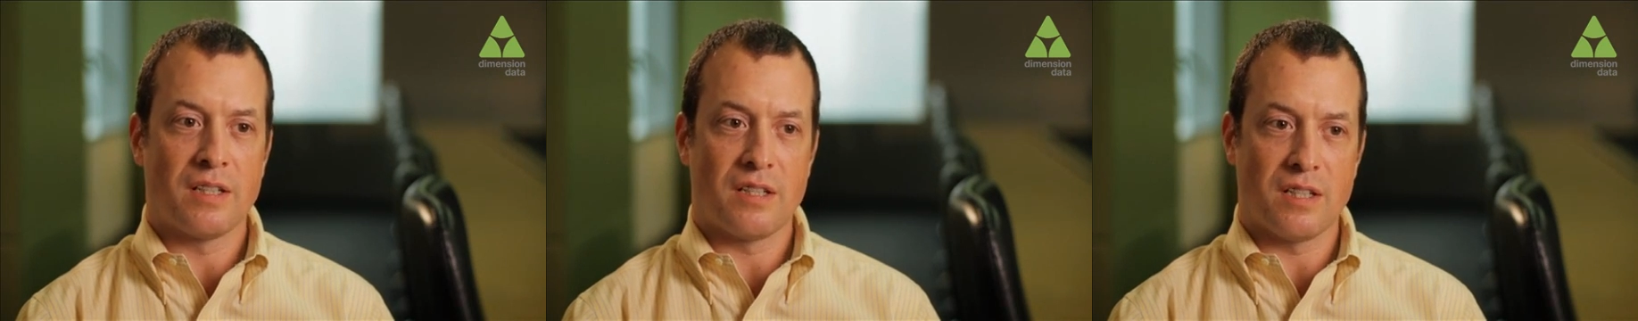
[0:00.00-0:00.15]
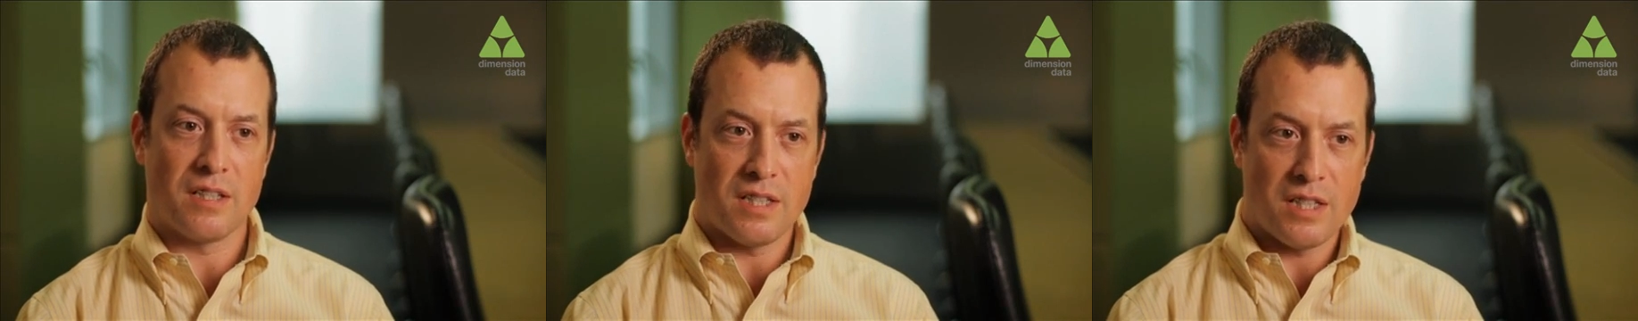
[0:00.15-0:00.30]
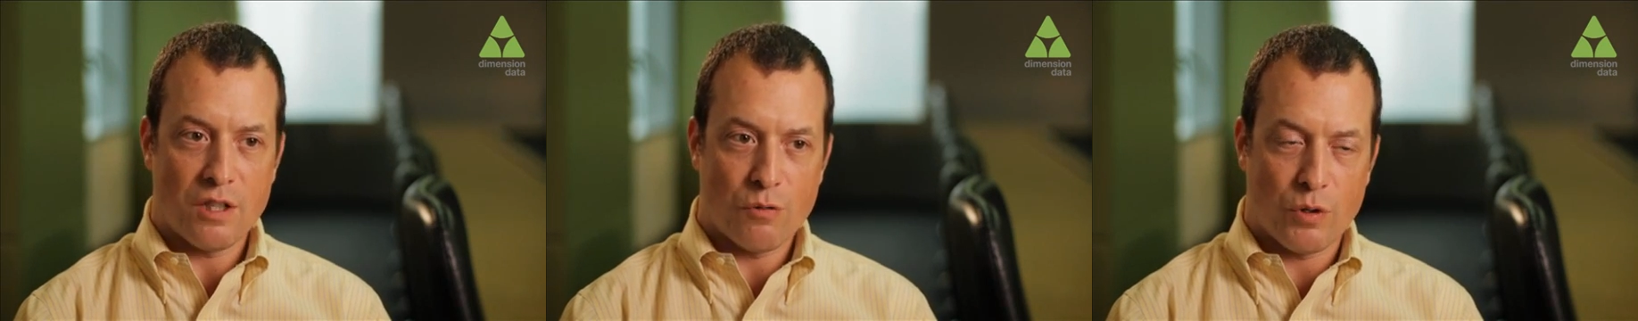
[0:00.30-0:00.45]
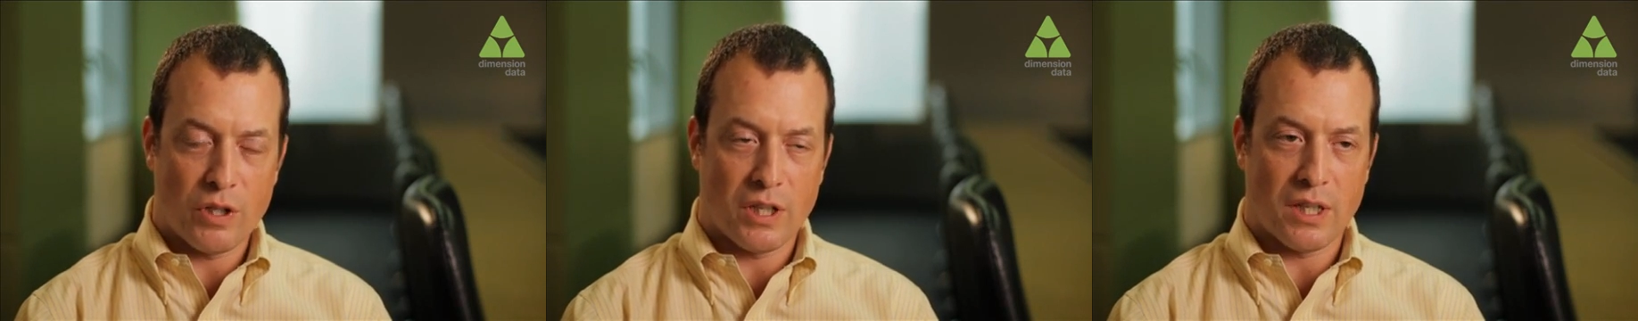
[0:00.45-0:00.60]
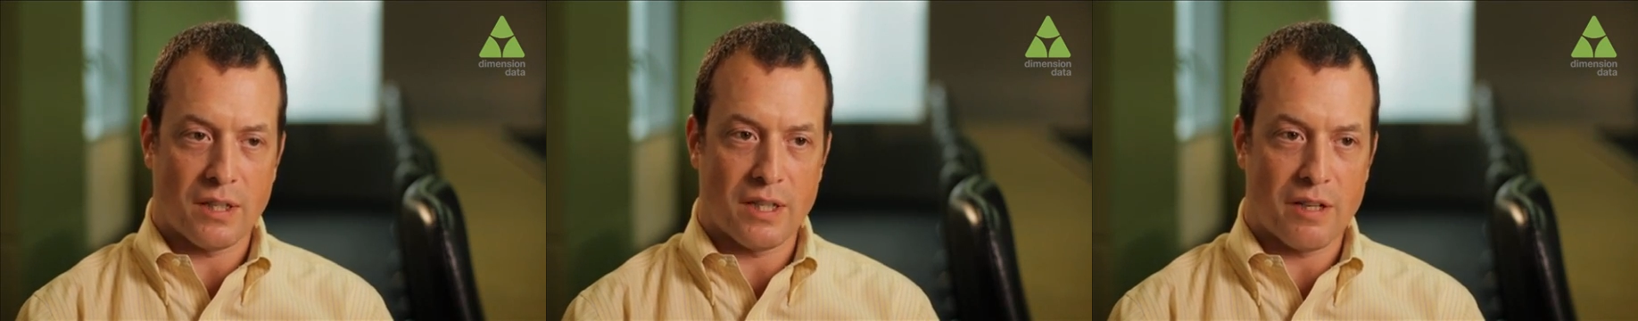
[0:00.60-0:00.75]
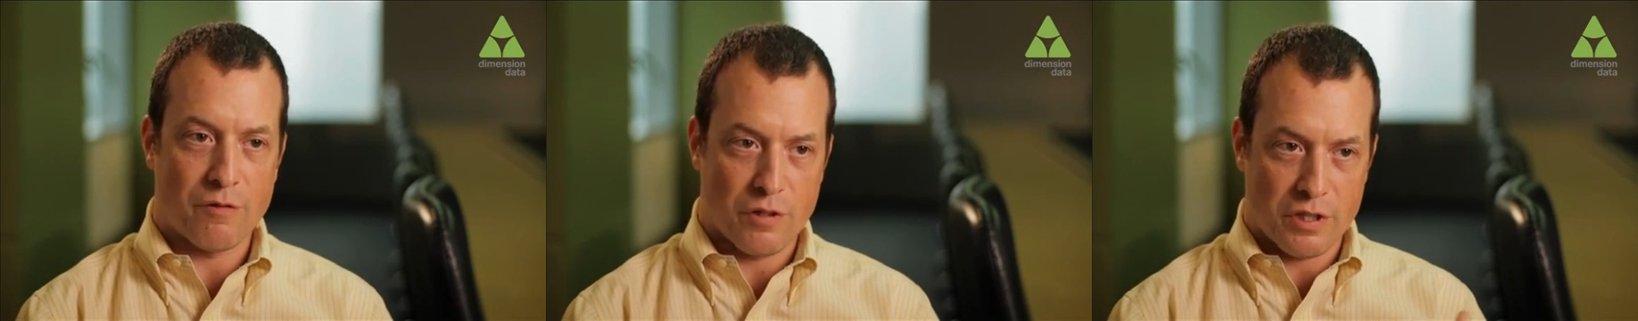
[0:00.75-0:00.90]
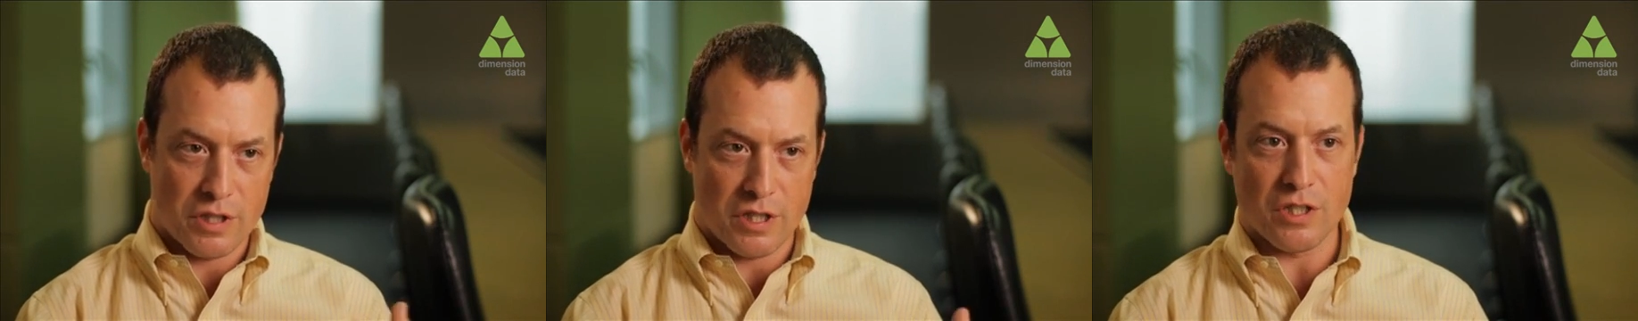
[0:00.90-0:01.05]
to see if we can
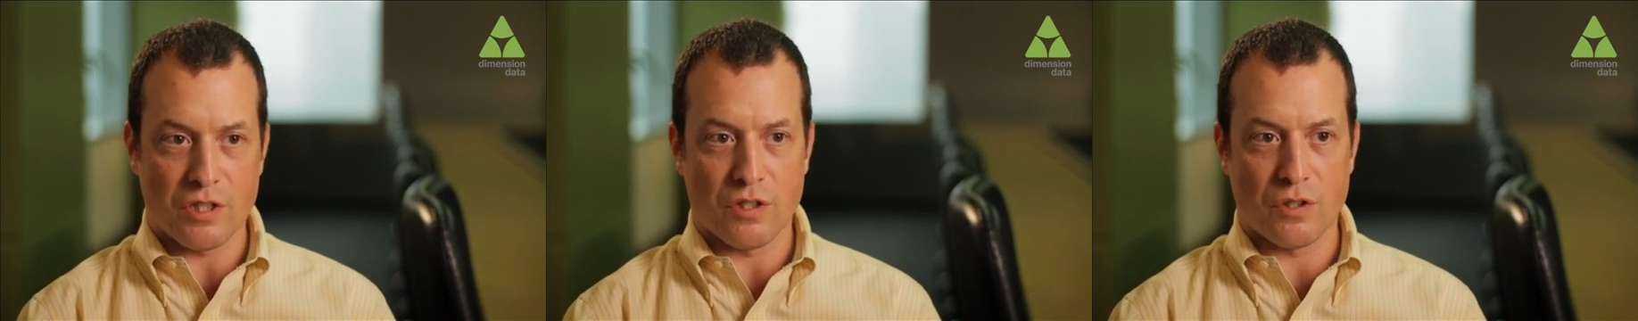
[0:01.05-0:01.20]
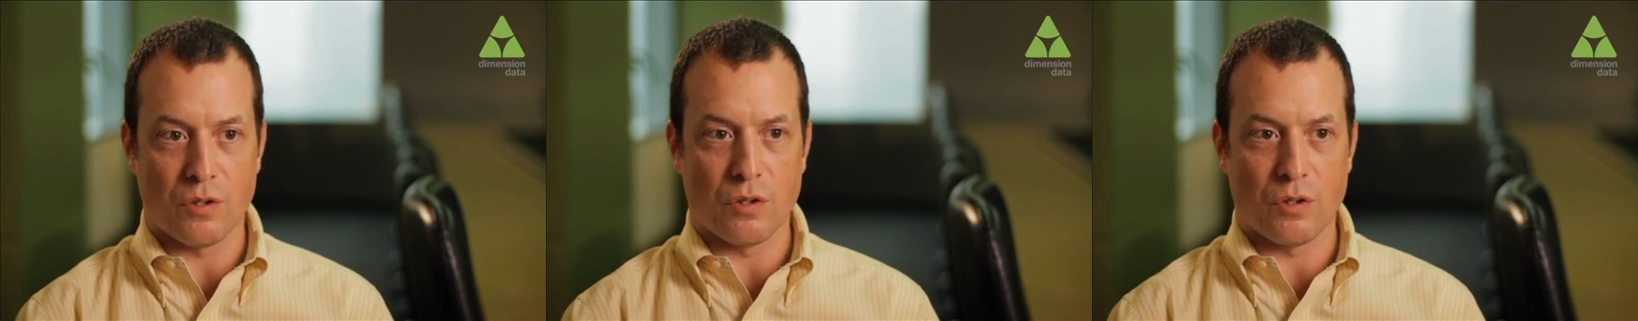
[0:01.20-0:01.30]
leverage this